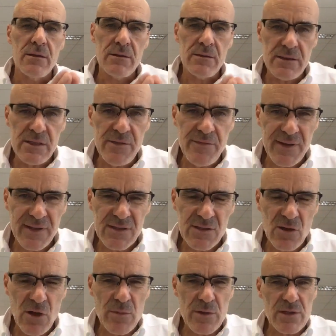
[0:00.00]
defense
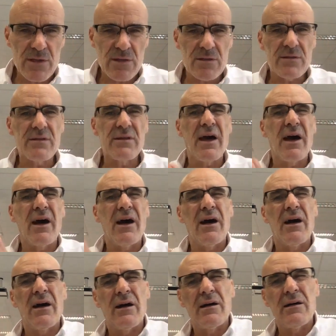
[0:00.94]
dominant,
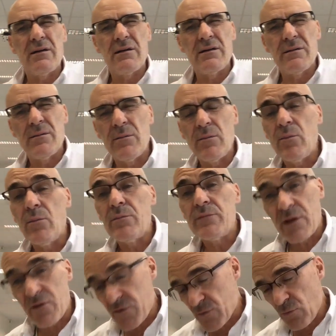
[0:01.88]

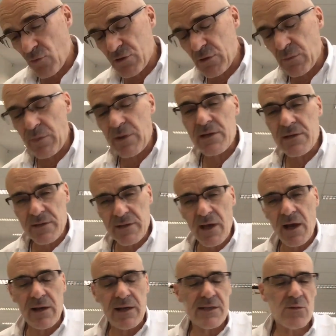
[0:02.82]
there is more stability,
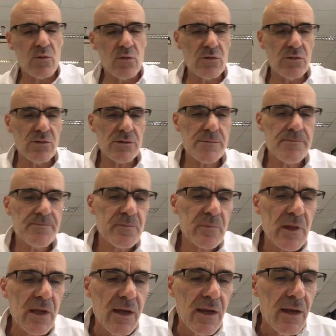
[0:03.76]
there are less wars.
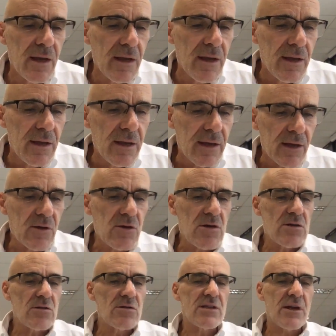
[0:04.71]

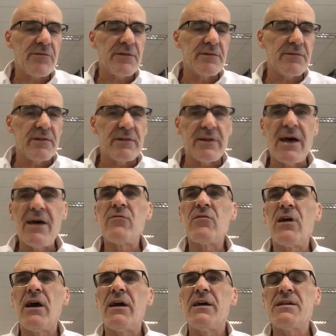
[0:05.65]
According to Stefan von
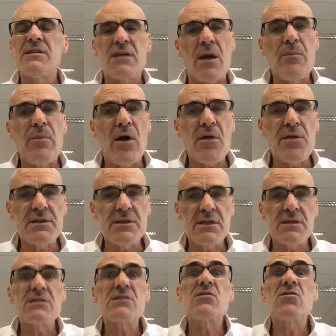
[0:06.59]
Evera, his hypothesis
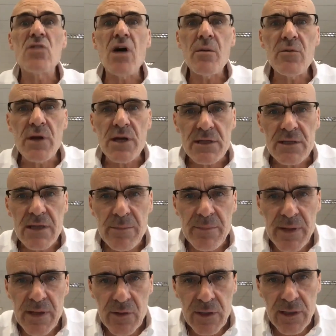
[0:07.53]
is corroborated
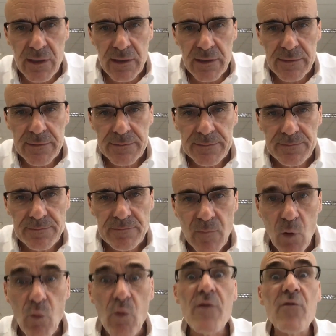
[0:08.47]
empirically,
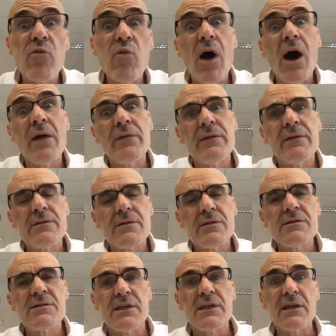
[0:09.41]
with one
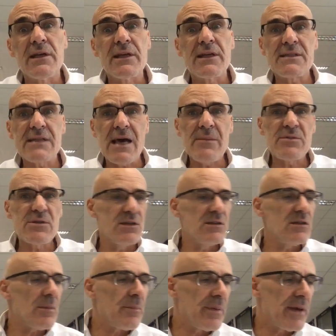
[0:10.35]
single
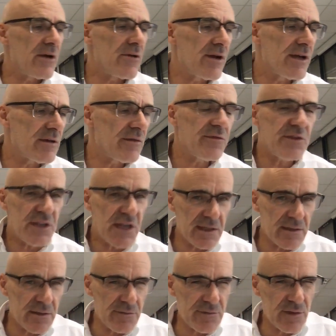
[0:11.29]
exception, the period of the
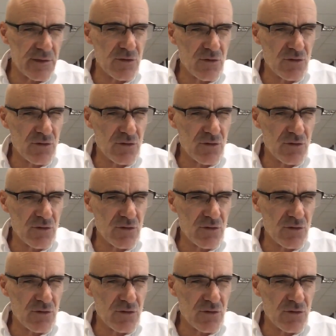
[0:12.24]
end of the